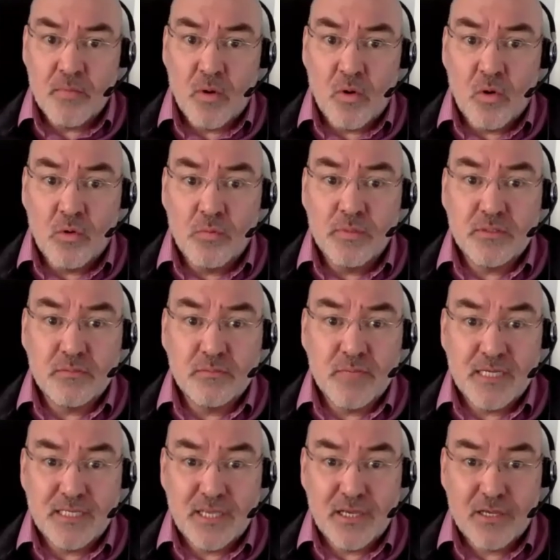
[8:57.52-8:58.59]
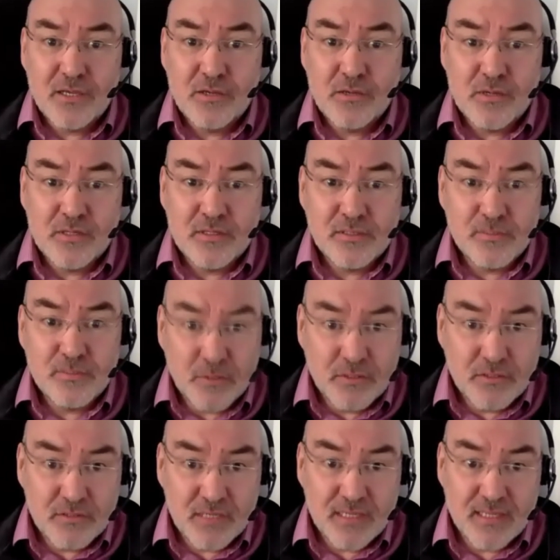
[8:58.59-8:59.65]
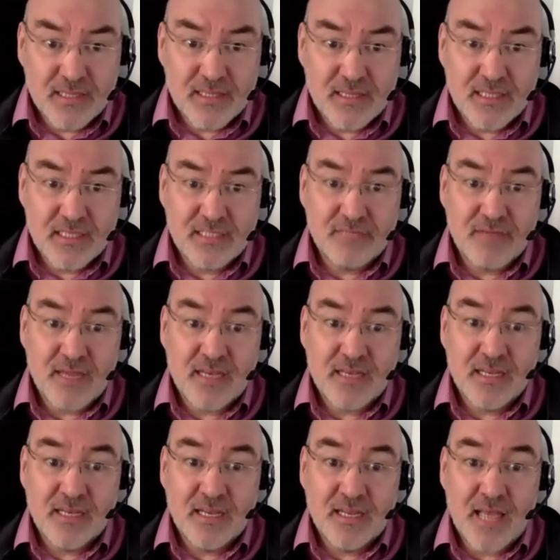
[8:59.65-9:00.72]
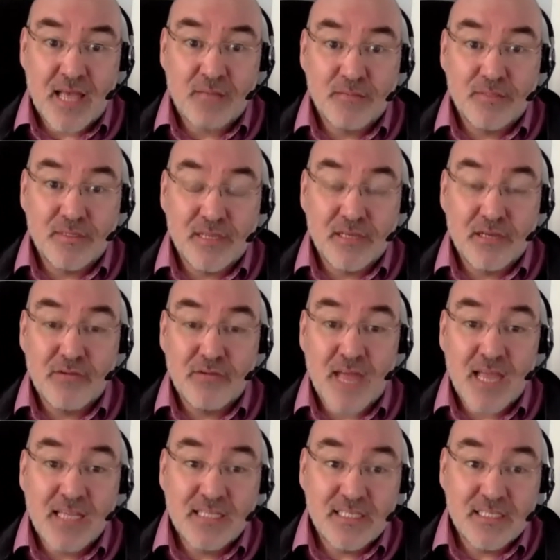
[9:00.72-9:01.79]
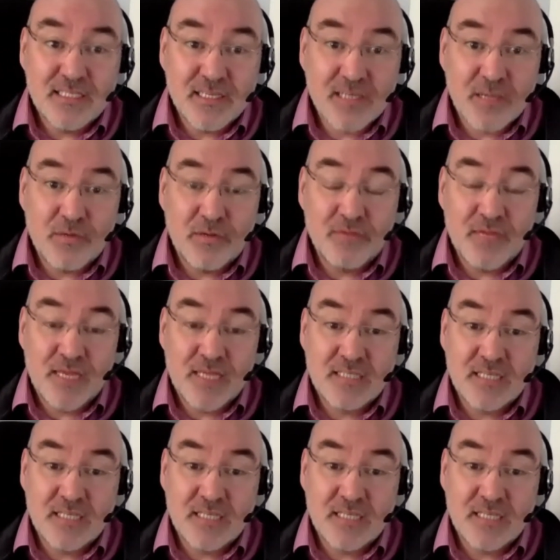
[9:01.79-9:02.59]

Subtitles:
Orbital Media, who are sponsoring this event and helped create it a couple of years